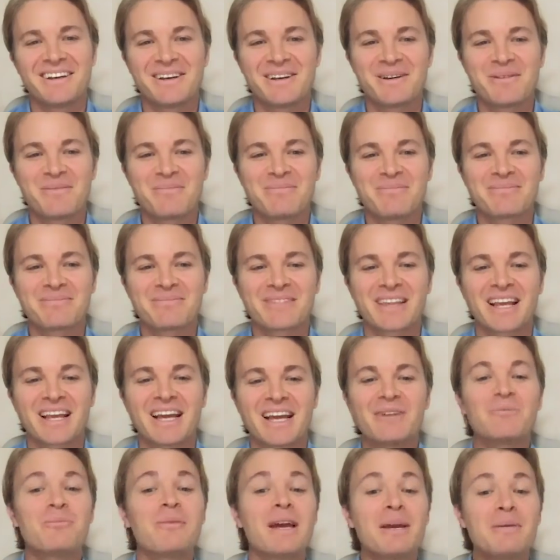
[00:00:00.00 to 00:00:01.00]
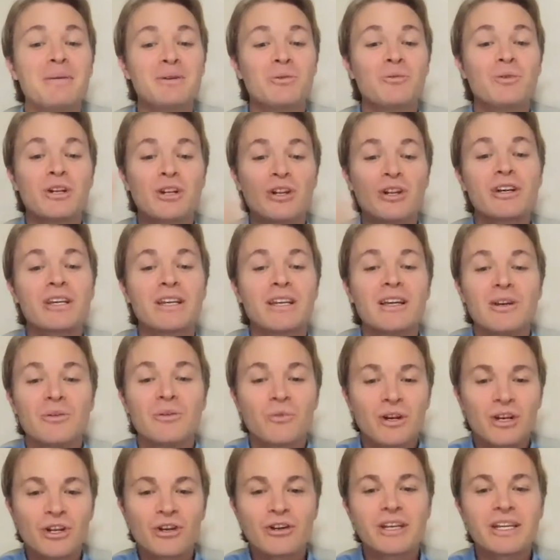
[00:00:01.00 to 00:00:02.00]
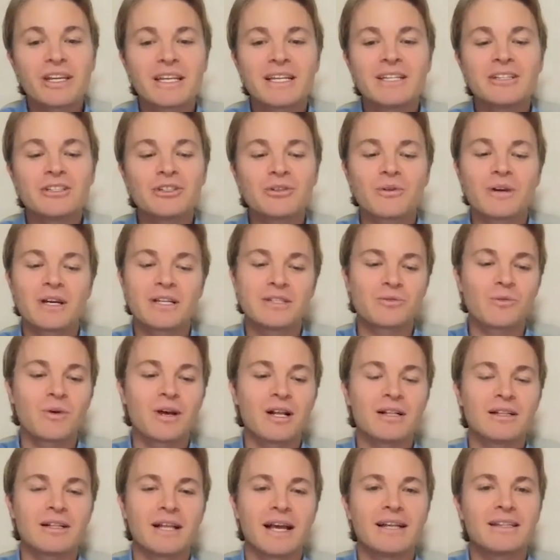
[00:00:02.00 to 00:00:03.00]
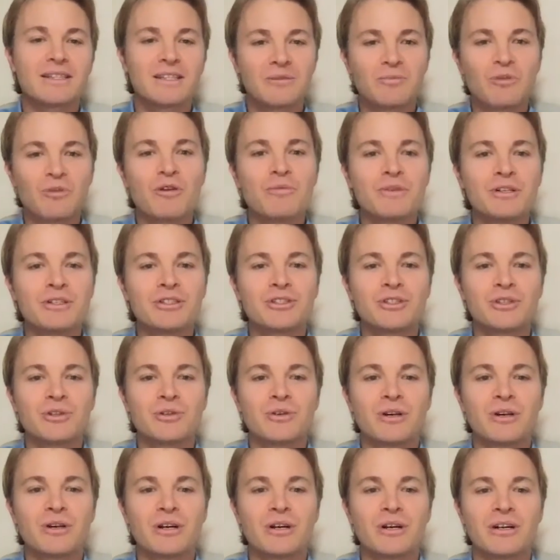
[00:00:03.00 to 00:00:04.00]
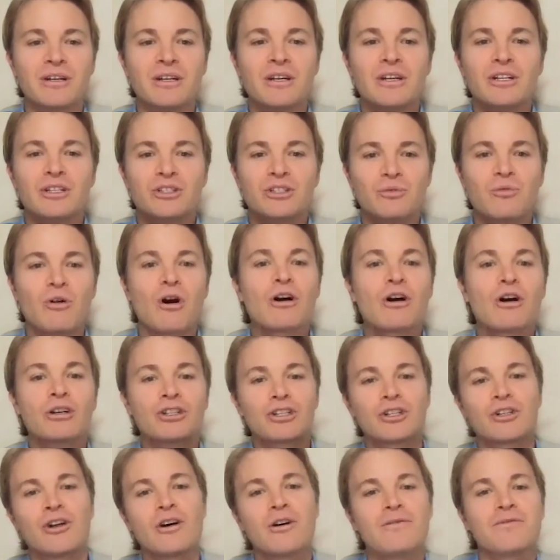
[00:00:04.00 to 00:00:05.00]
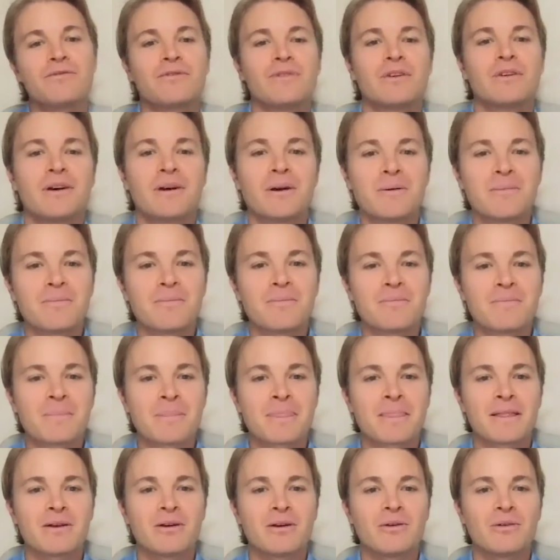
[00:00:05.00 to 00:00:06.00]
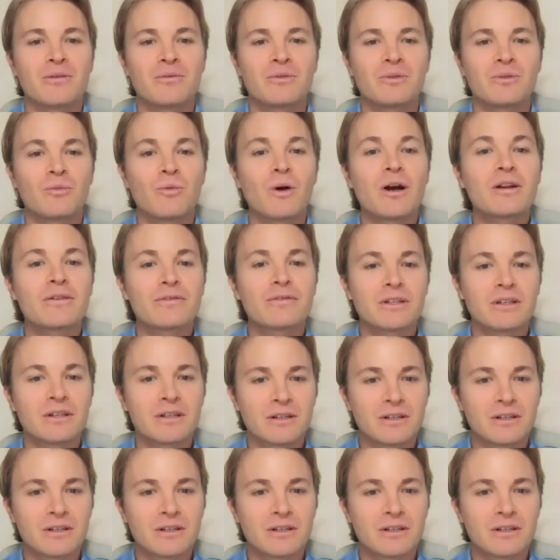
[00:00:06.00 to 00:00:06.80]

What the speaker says: And maybe we're looking into as well at the moment to auction off one of